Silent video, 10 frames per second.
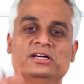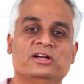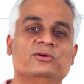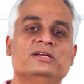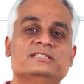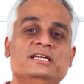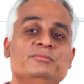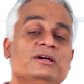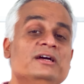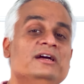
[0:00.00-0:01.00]
regular
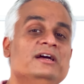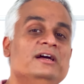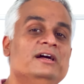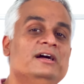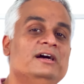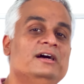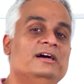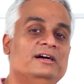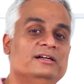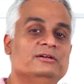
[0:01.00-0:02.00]
scheme.
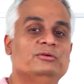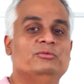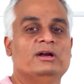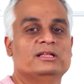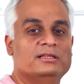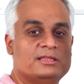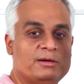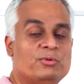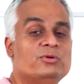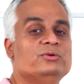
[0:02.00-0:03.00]
What are the
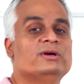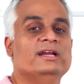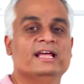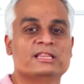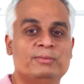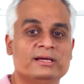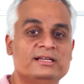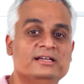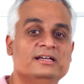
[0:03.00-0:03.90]
support you can expect,